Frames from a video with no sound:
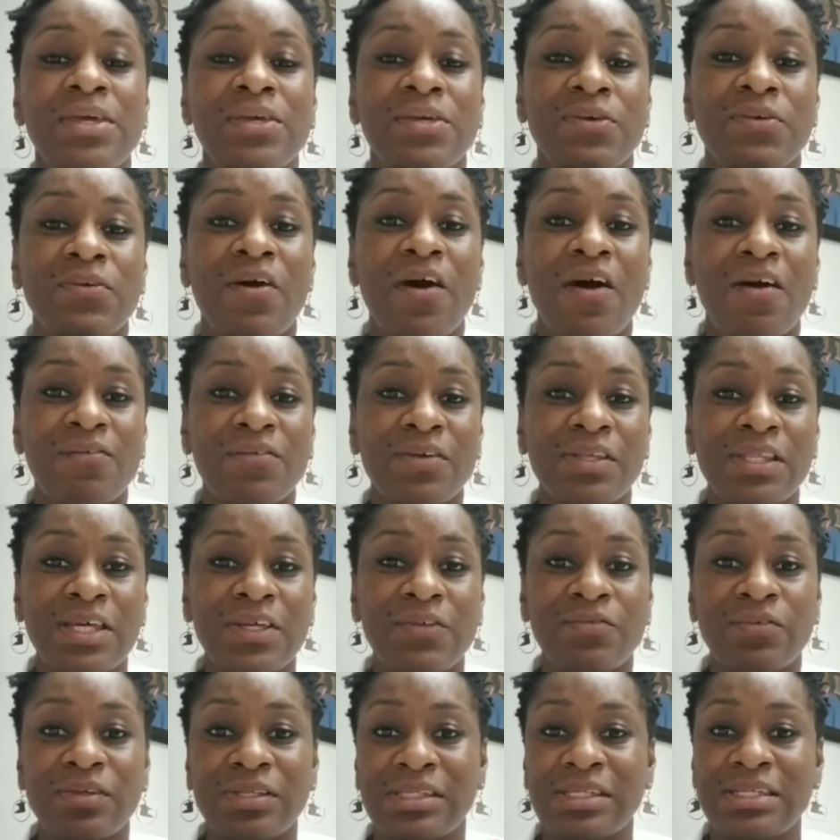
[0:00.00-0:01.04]
You
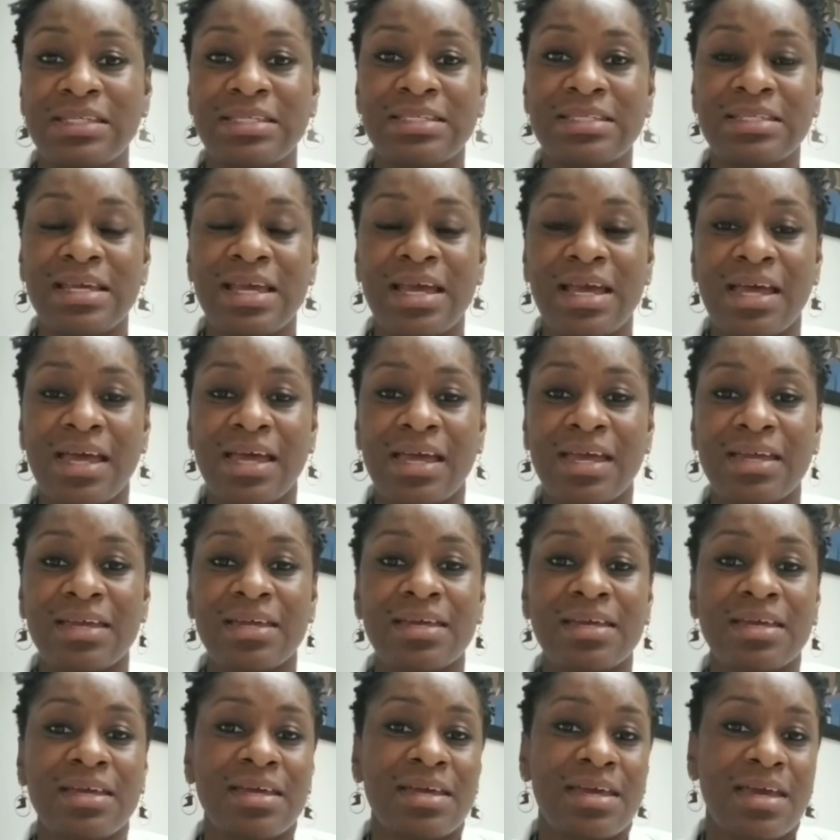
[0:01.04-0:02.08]
ovulate, release the egg,
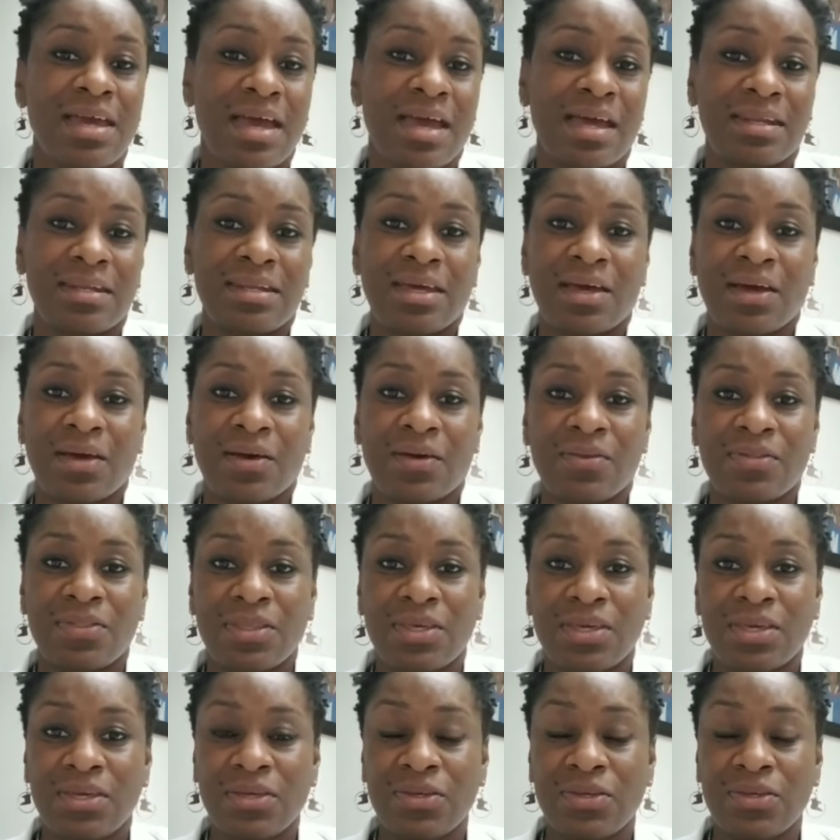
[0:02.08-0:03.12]
and now
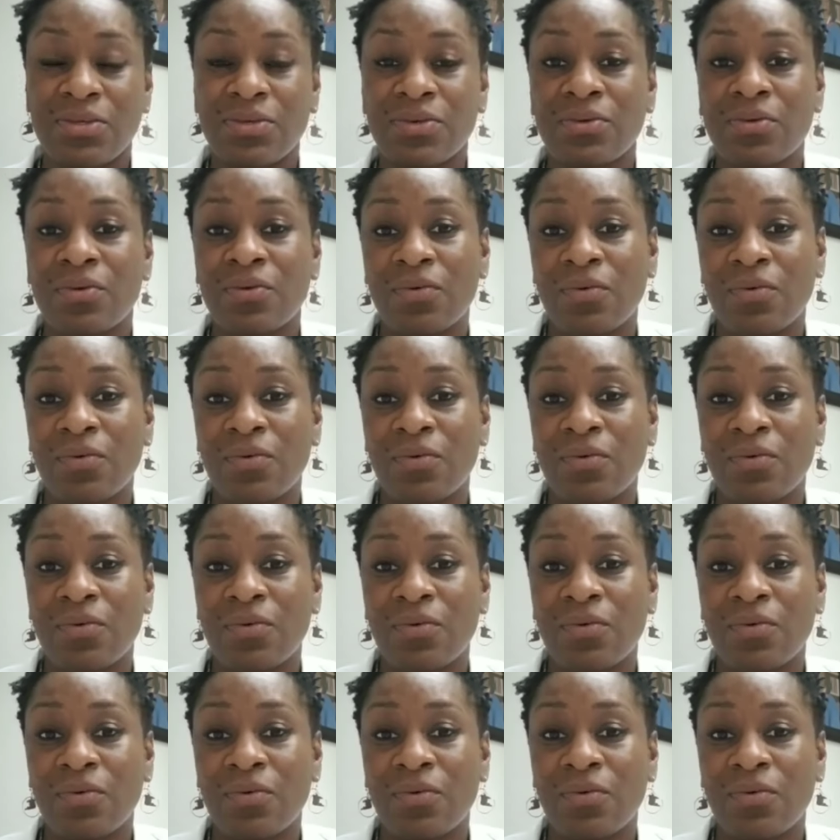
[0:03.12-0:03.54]
the